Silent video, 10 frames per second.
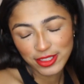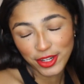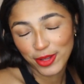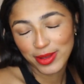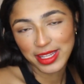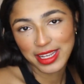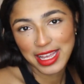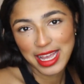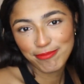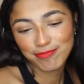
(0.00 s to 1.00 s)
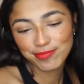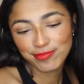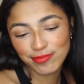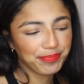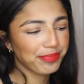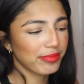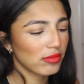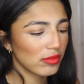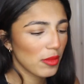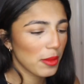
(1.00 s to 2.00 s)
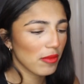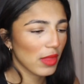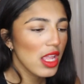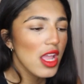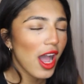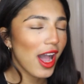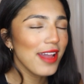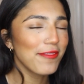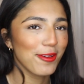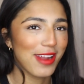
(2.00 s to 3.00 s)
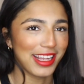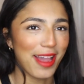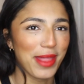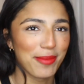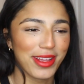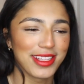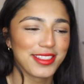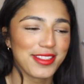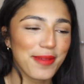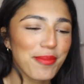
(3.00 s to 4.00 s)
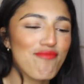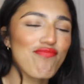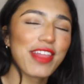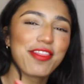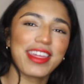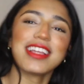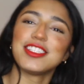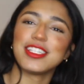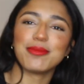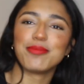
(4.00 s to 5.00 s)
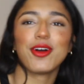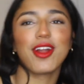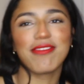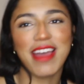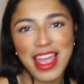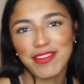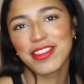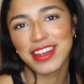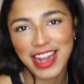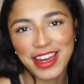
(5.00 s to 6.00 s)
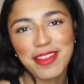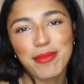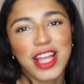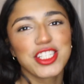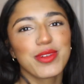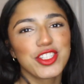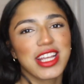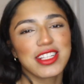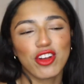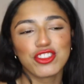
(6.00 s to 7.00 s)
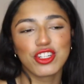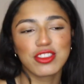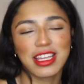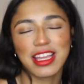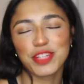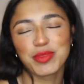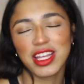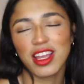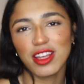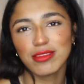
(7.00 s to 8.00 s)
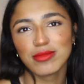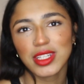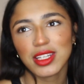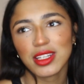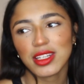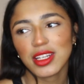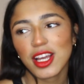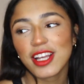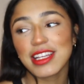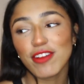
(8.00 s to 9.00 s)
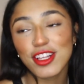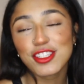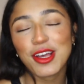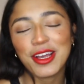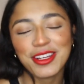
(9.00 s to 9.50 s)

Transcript: Don't know who I think I am. I feel like I'm that person that thinks she can pull off everything and anything, but actually when she gets on, she looks like a couch potato because there are some,